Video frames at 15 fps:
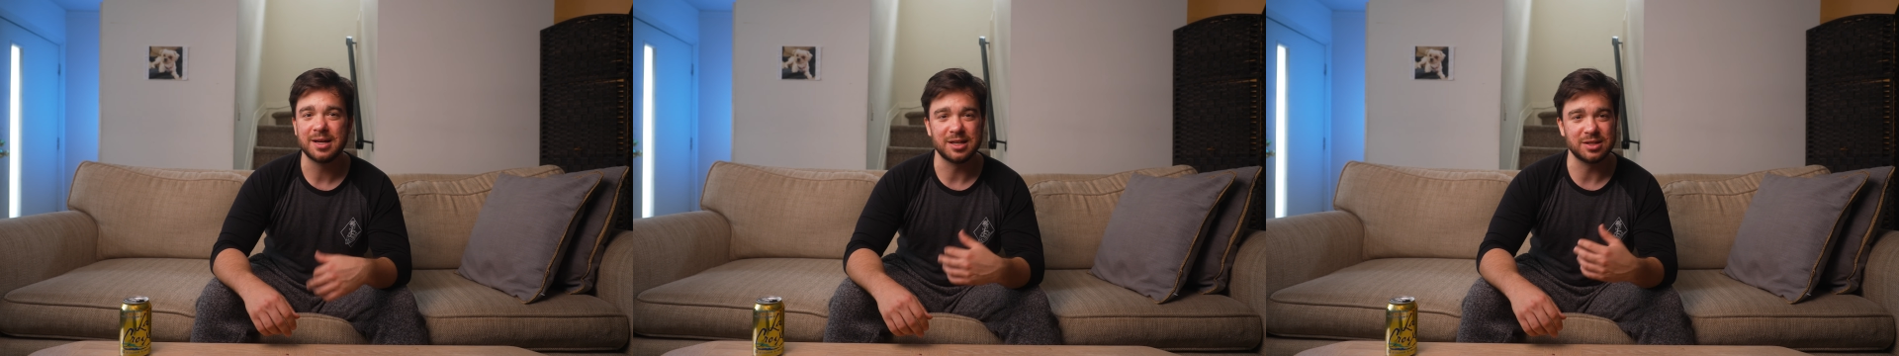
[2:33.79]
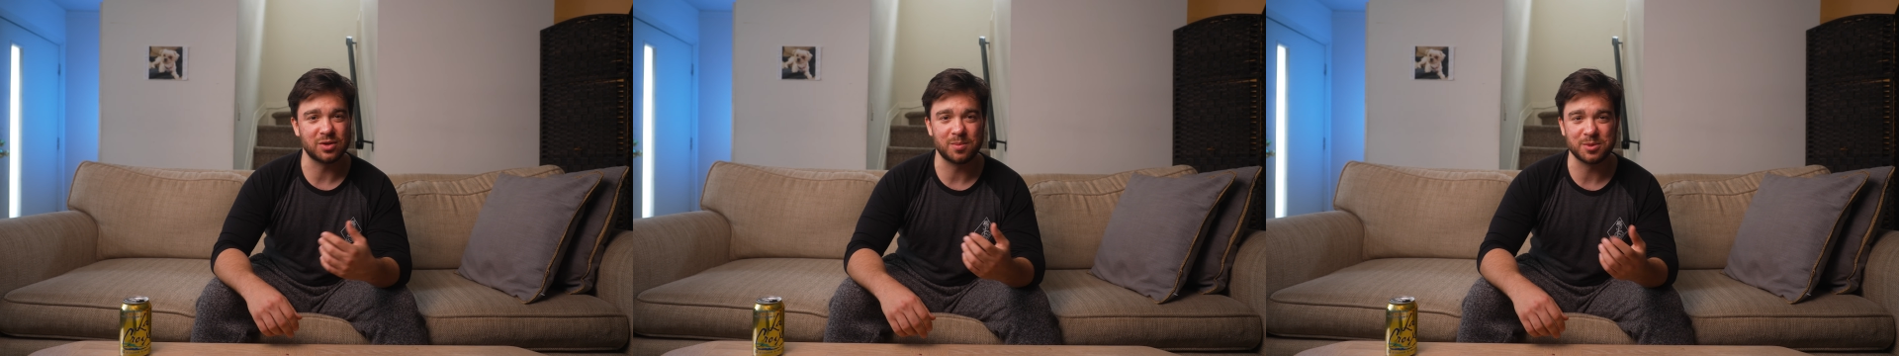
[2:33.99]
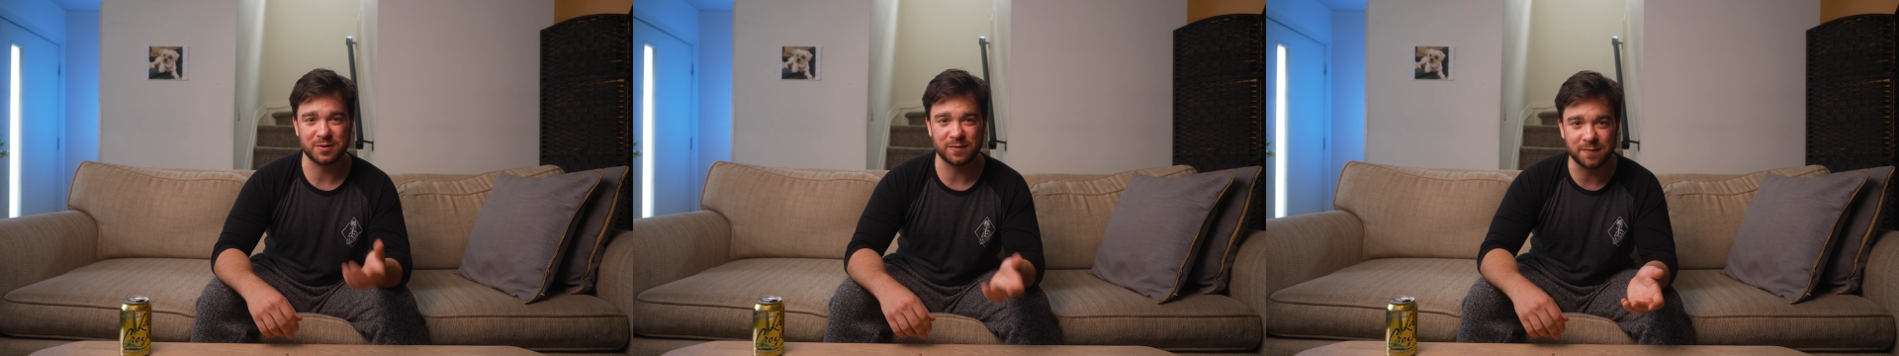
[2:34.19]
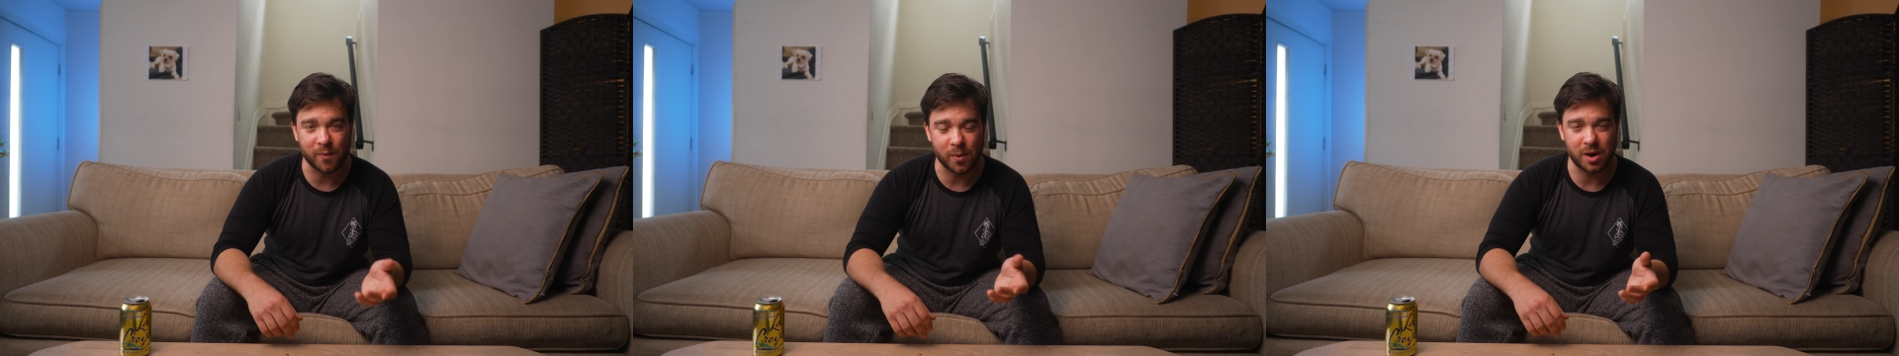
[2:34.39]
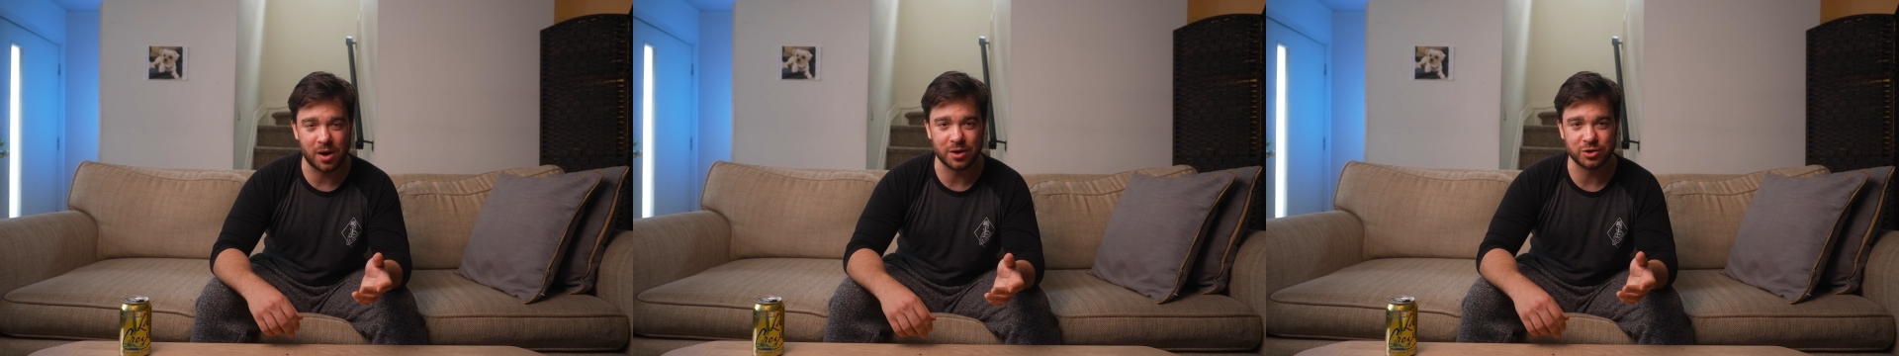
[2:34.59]
is almost
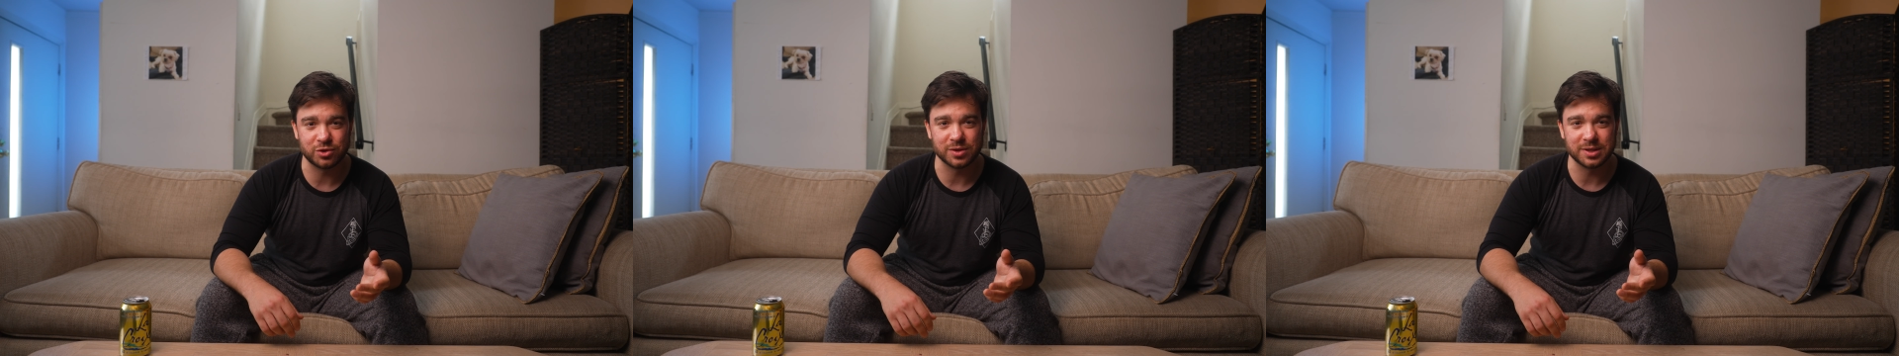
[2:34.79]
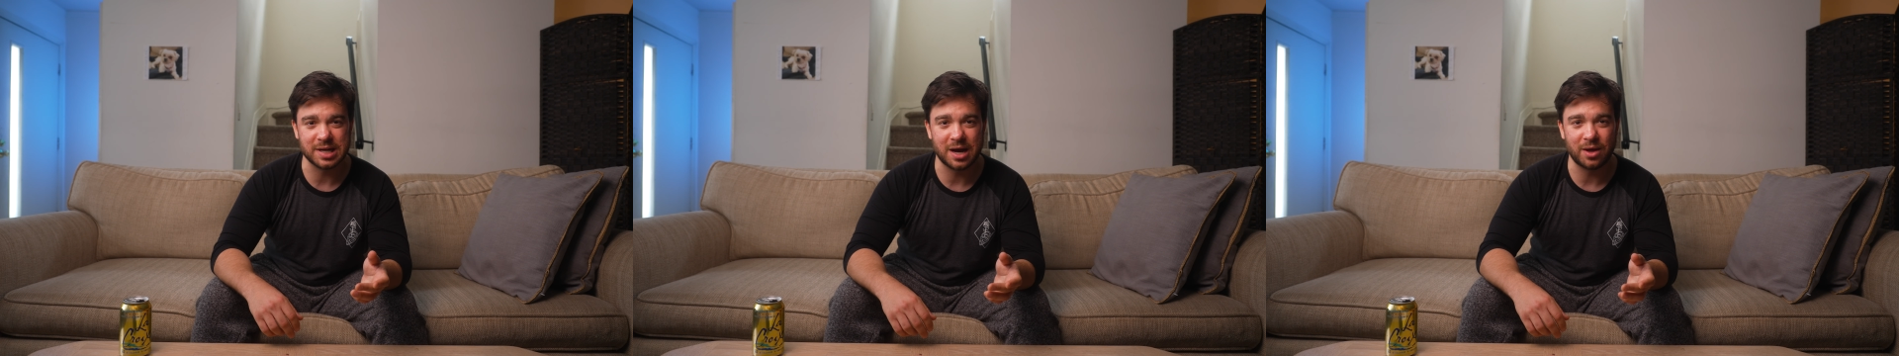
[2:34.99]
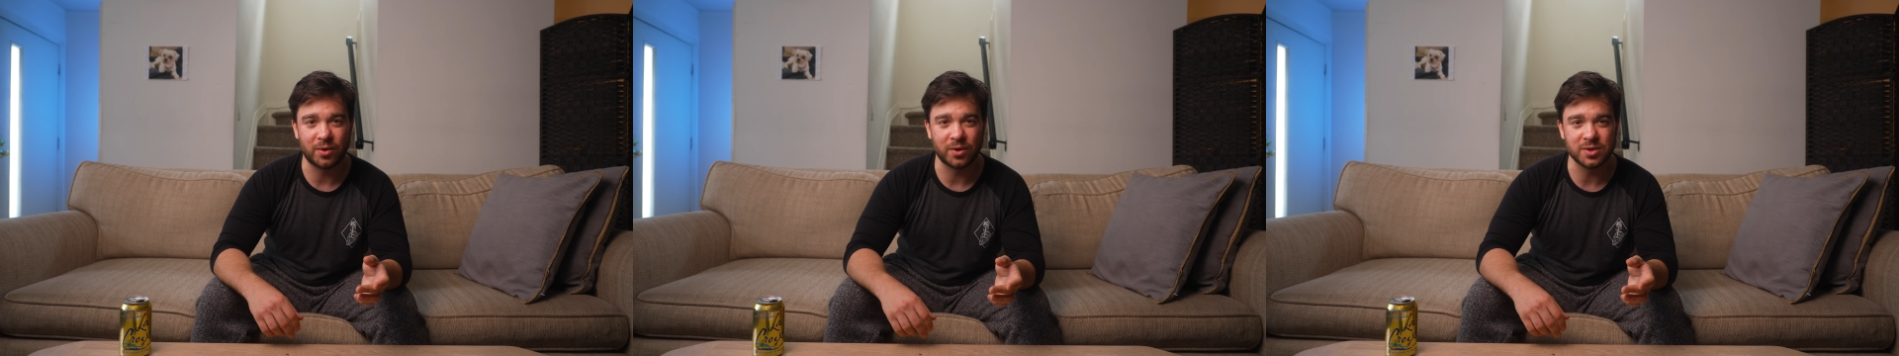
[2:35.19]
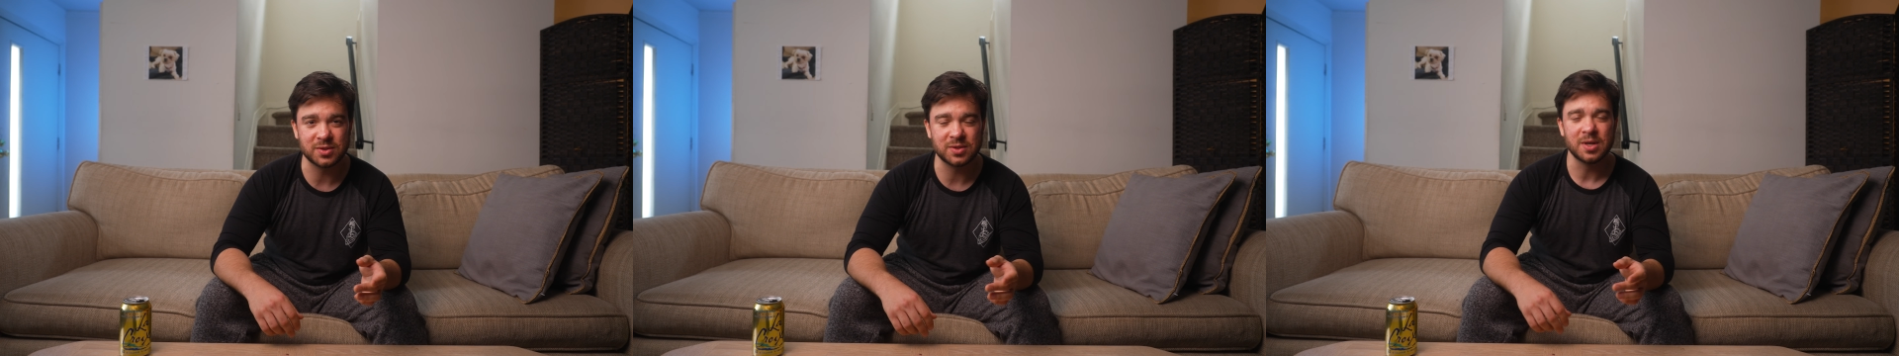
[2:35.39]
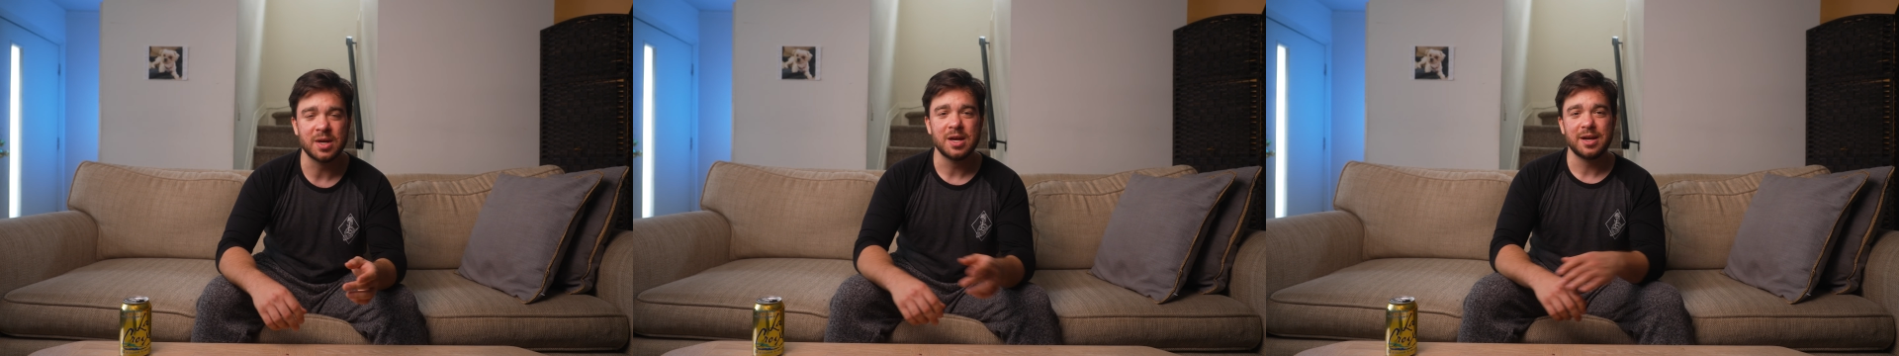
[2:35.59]
$400.